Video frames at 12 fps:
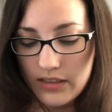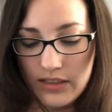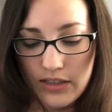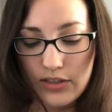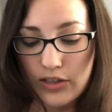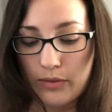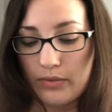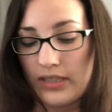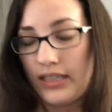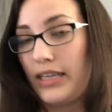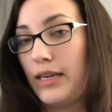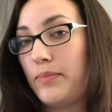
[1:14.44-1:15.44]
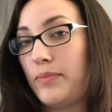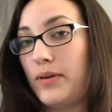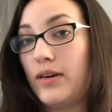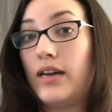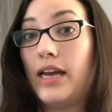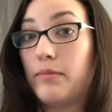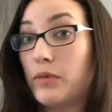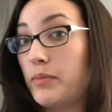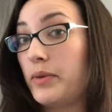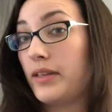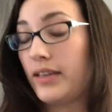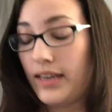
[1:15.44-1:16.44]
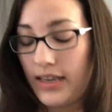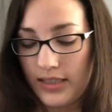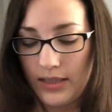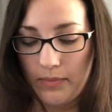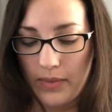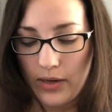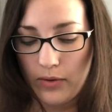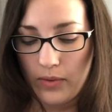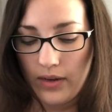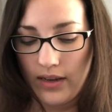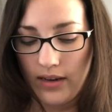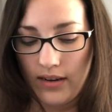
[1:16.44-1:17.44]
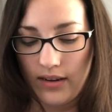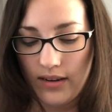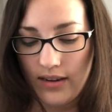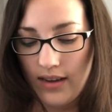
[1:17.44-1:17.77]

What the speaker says: Disturbed sleep, immobility is a big one.